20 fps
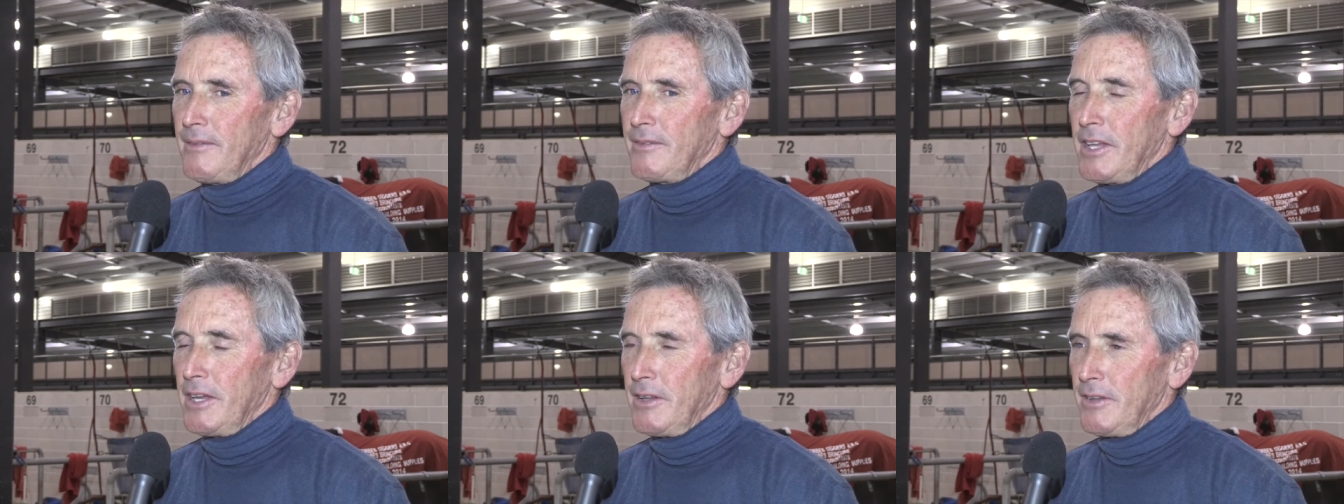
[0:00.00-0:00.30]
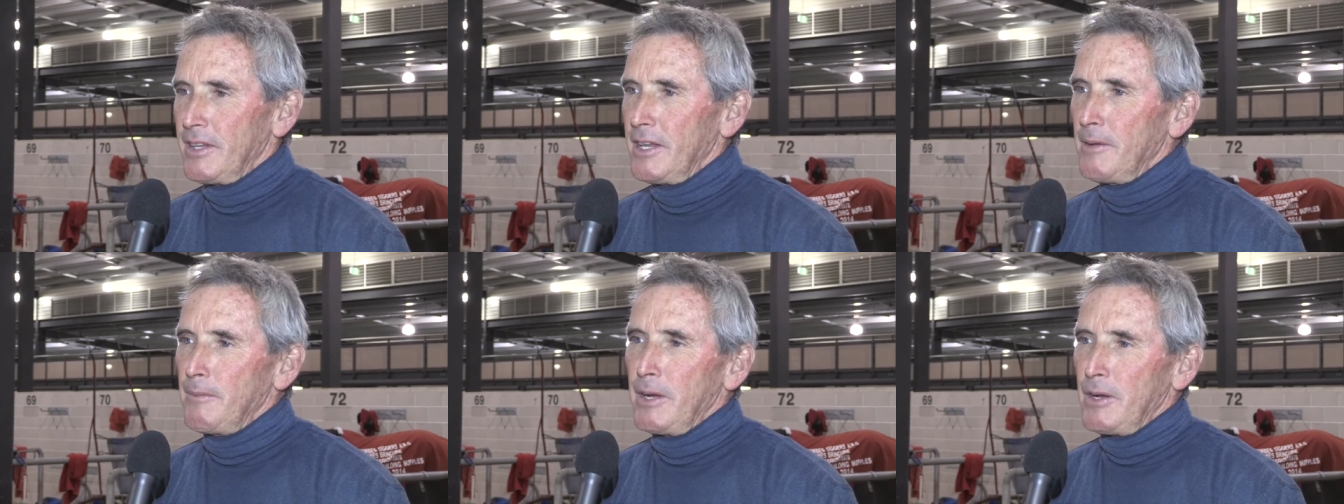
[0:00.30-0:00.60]

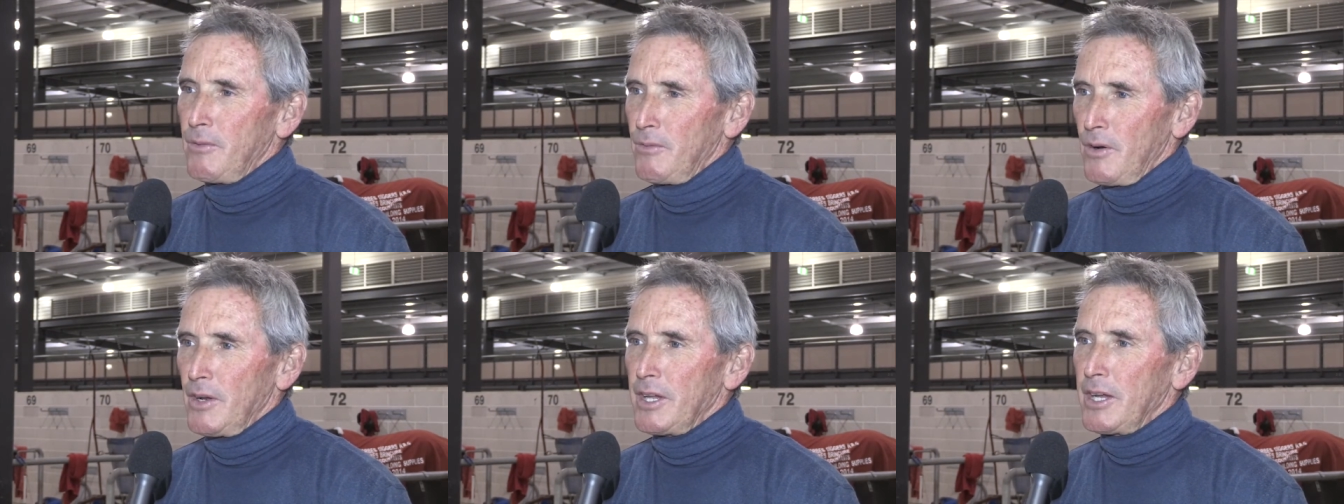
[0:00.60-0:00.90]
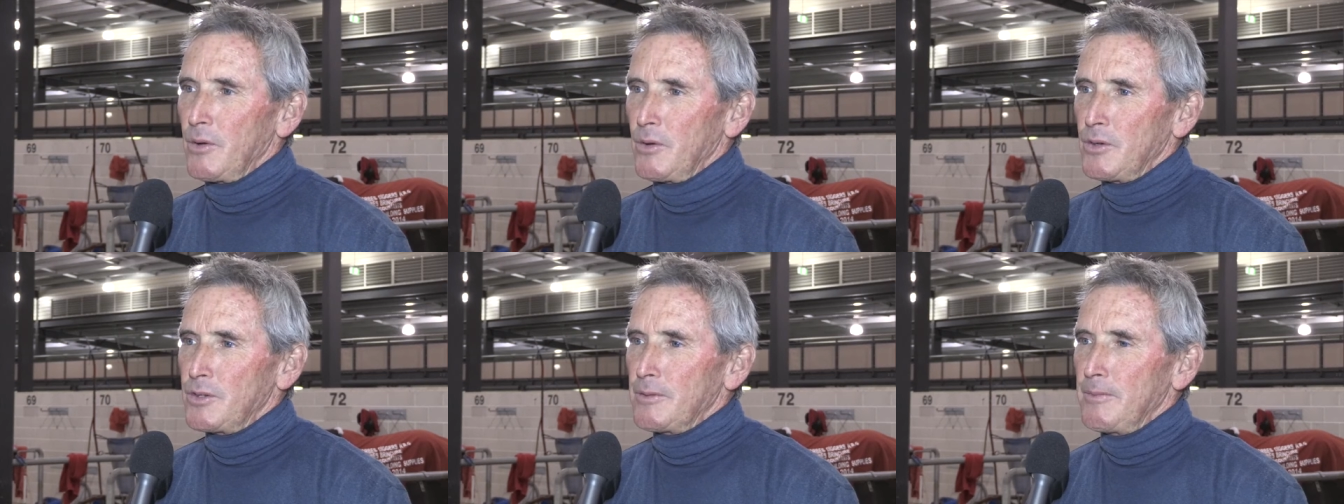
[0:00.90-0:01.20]
they've been really
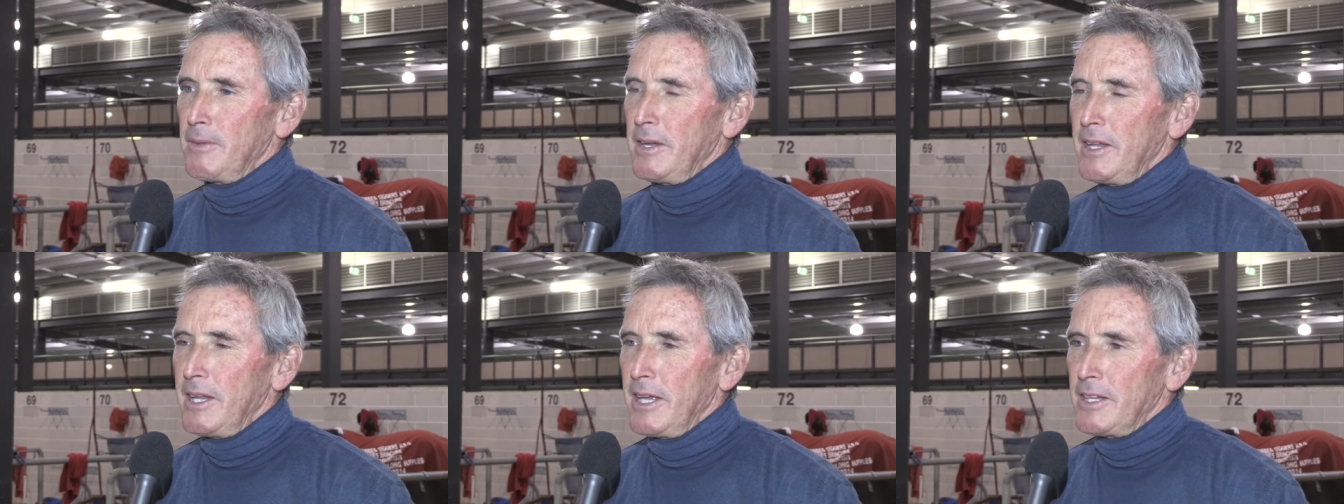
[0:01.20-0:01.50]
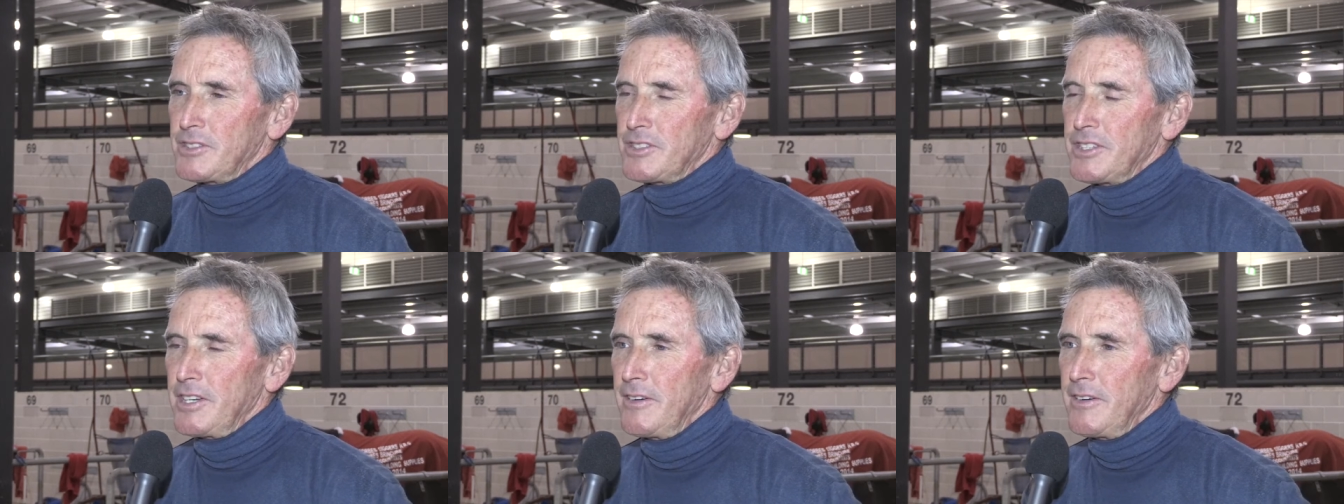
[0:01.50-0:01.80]
good to me,
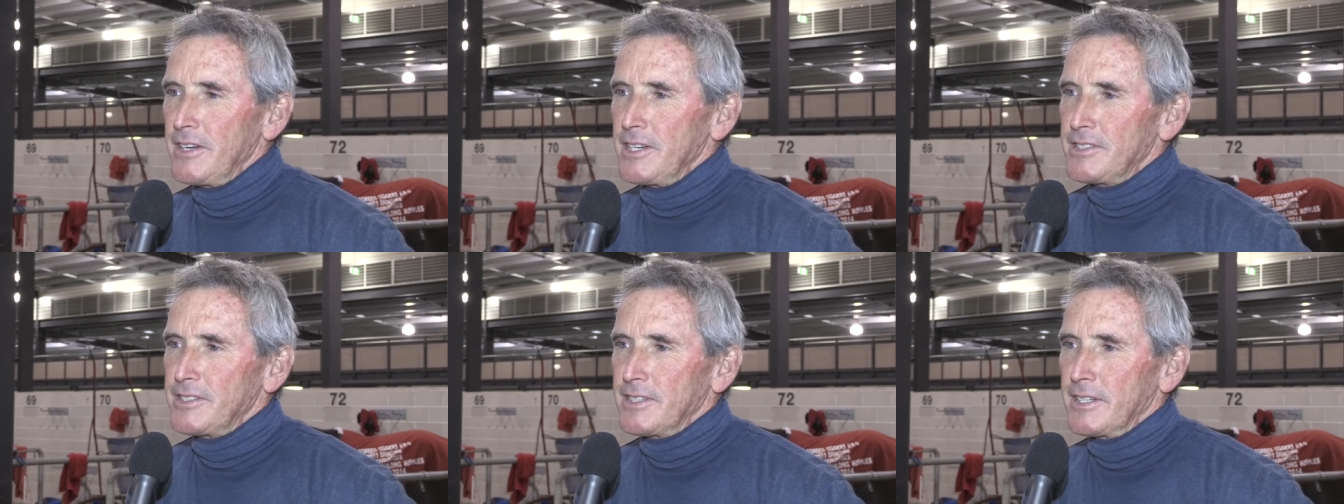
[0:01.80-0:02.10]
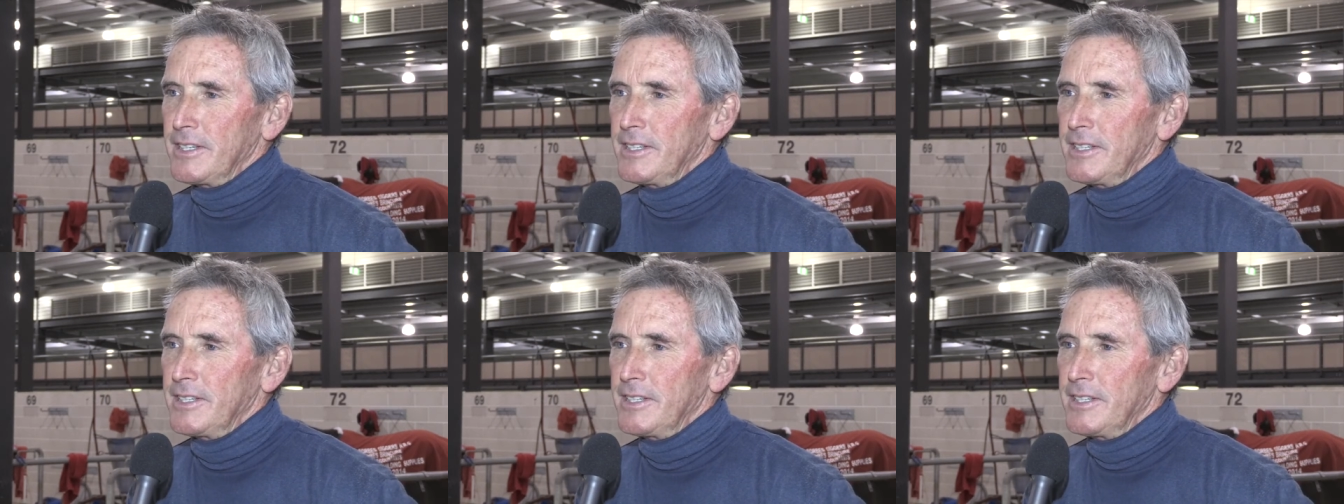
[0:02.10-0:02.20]
that series,